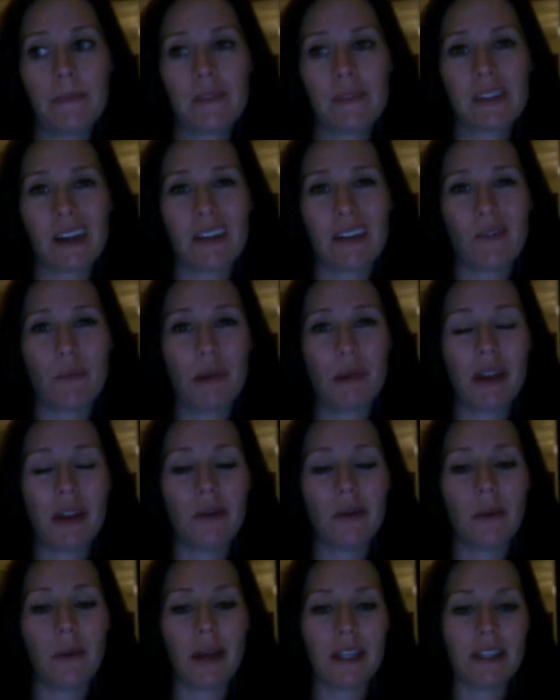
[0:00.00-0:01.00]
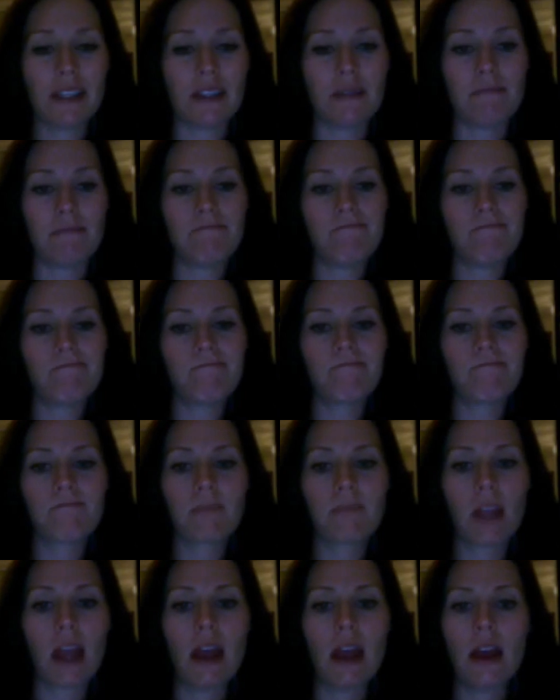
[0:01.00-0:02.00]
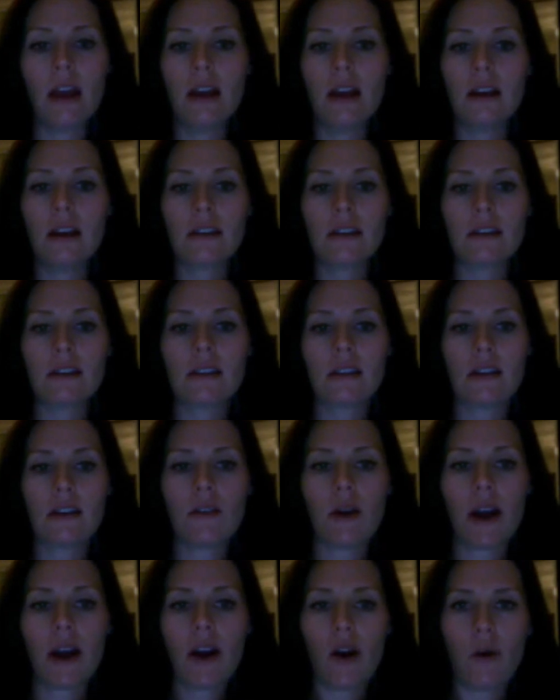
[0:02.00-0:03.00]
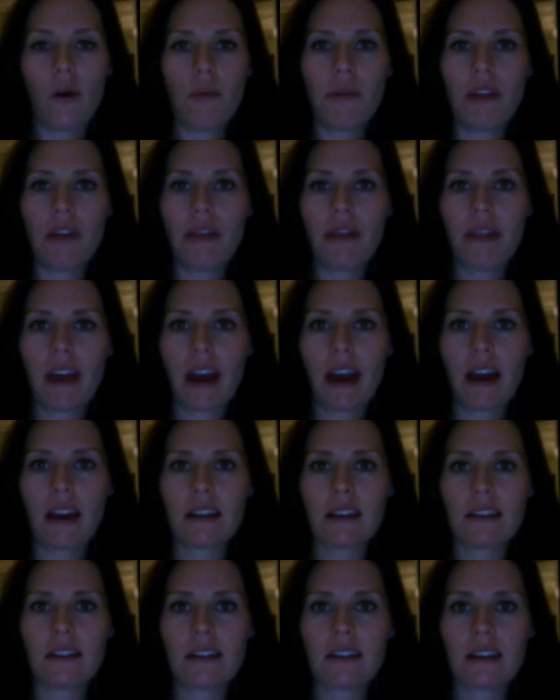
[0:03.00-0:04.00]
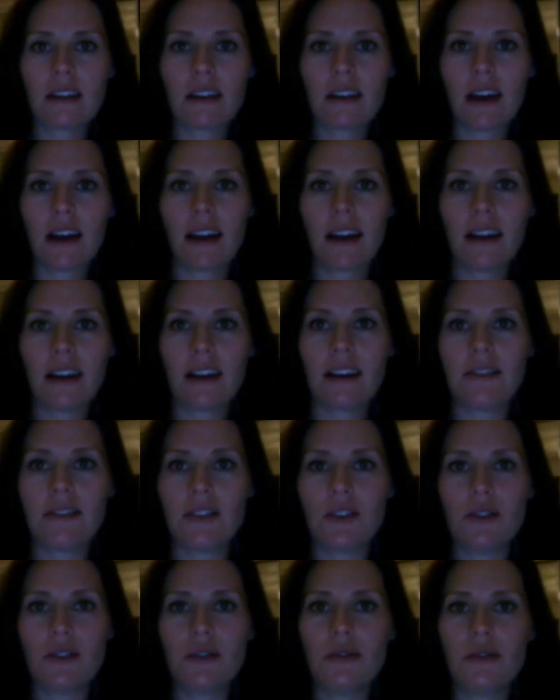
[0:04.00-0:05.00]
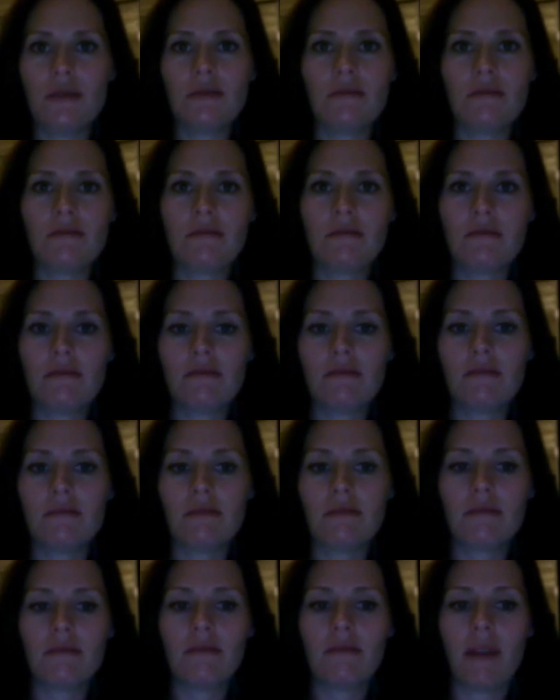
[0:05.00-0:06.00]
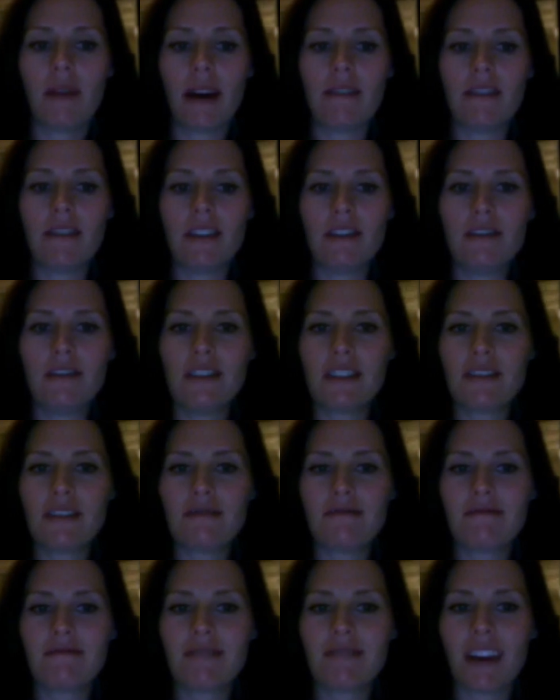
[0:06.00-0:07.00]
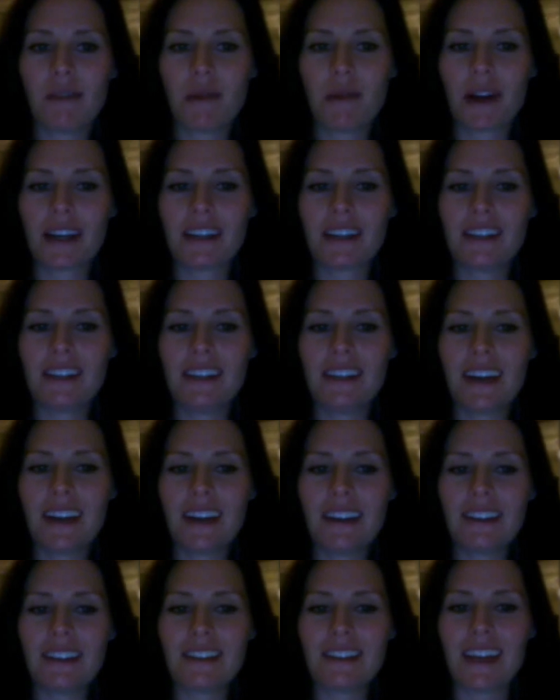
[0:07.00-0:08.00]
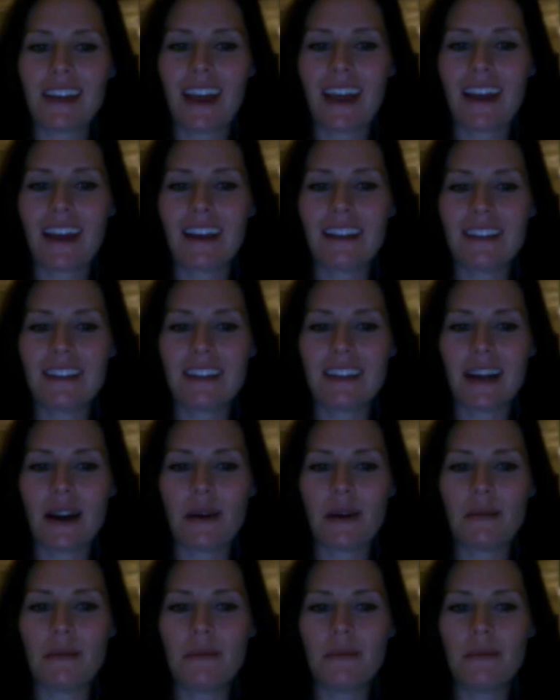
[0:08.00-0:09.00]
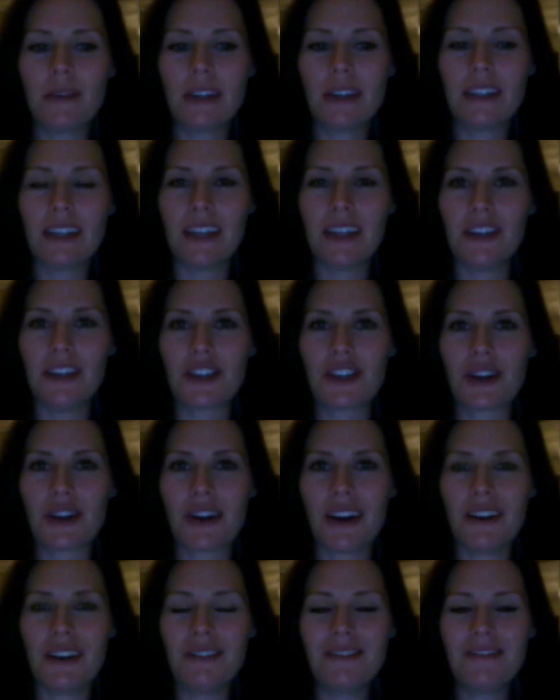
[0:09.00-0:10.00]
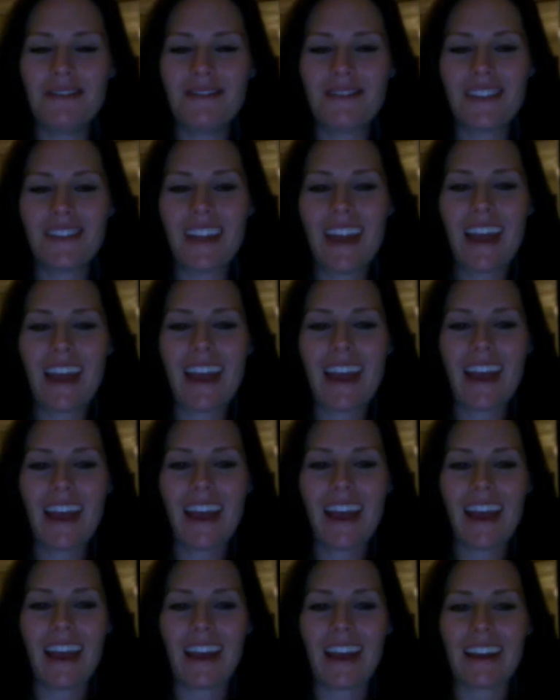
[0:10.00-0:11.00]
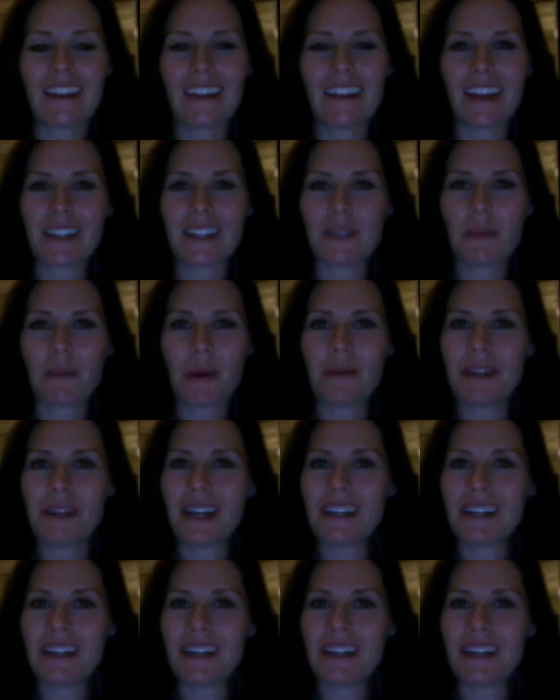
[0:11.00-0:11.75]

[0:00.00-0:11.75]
it's kind of a pity to waste them. So I hope that kind of gives you my views on pregnancy tests, and to each their own. And lots of baby